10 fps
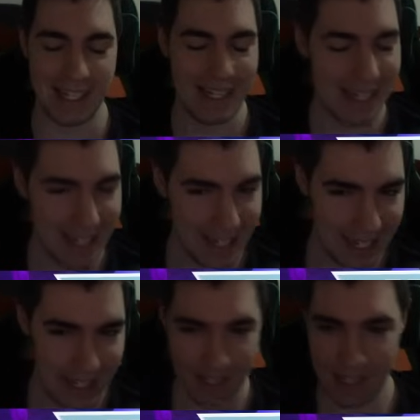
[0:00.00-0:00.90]

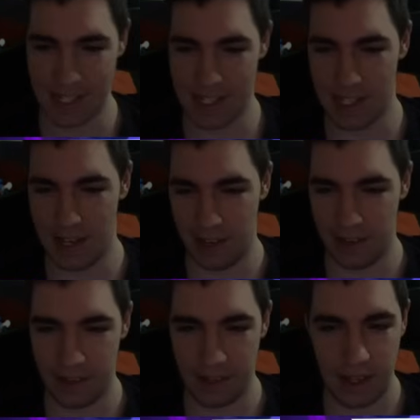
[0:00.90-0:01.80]
this is not
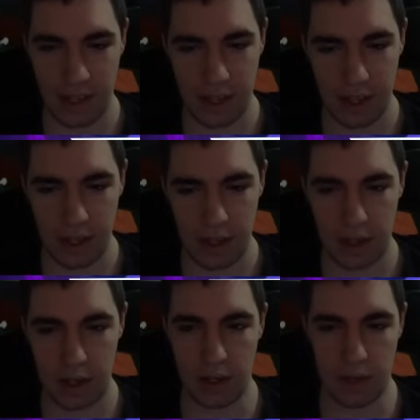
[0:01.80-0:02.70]
great.
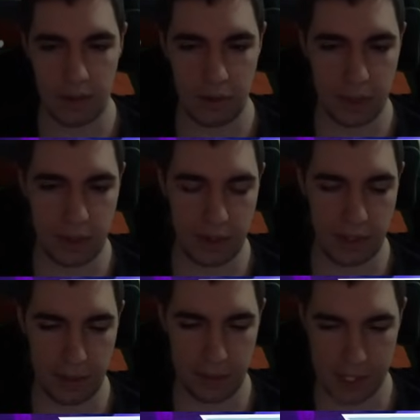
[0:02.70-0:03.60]
Hey, you may take
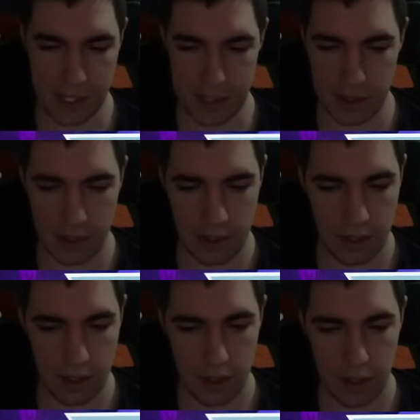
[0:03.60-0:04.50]
that, Pixie.
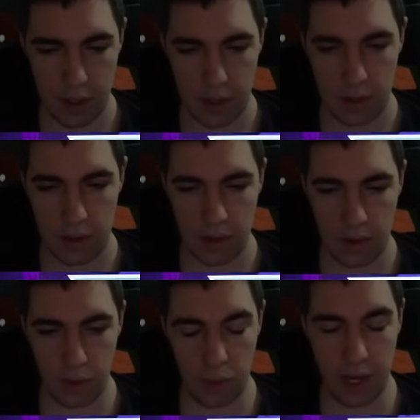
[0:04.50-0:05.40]

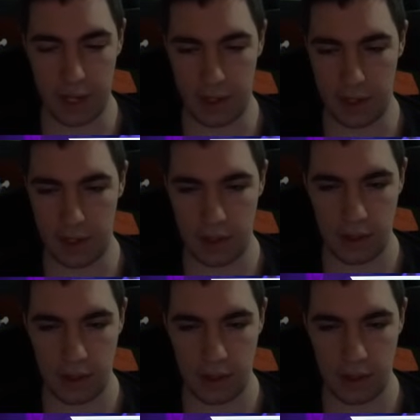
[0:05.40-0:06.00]
Oh, Annie.